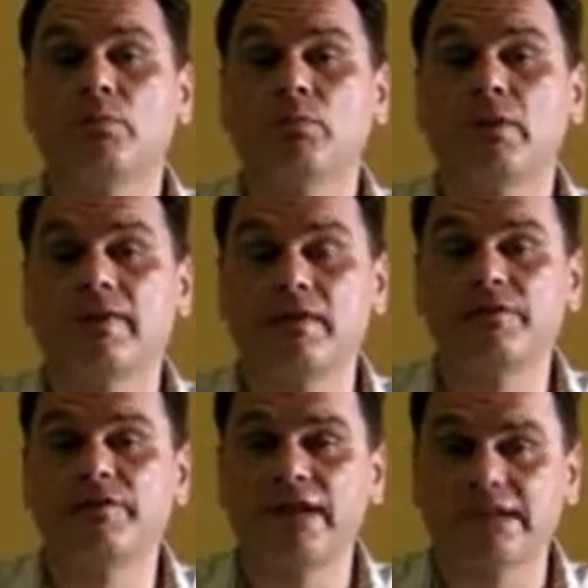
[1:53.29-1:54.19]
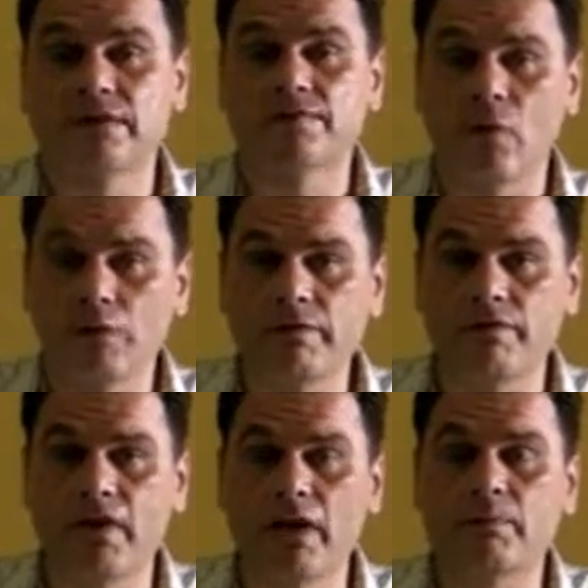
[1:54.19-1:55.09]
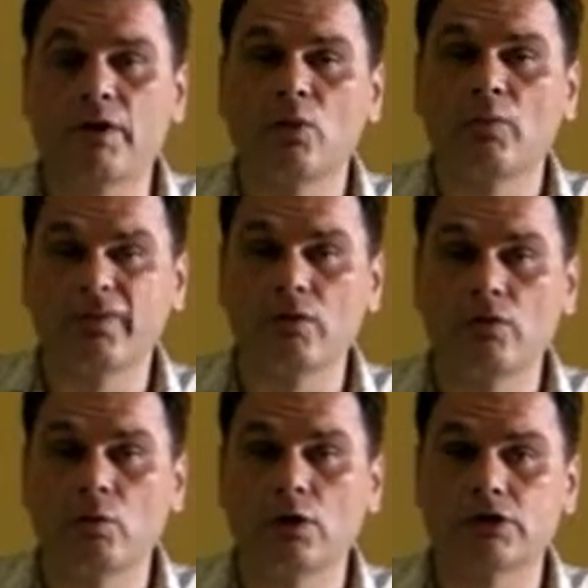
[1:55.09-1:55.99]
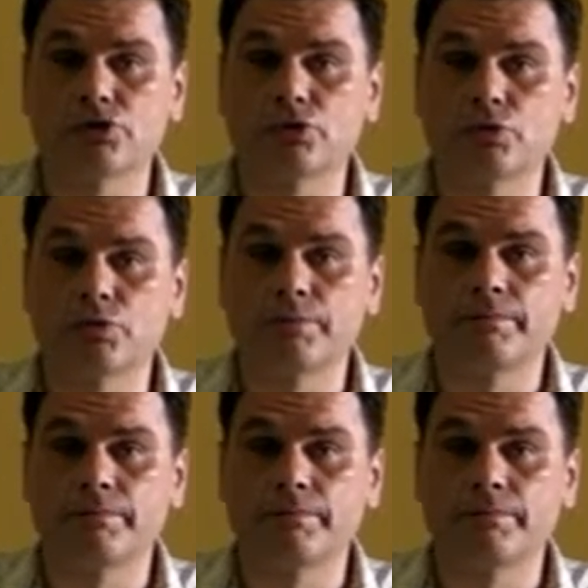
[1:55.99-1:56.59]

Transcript: with the infinitive of the verb without the word to.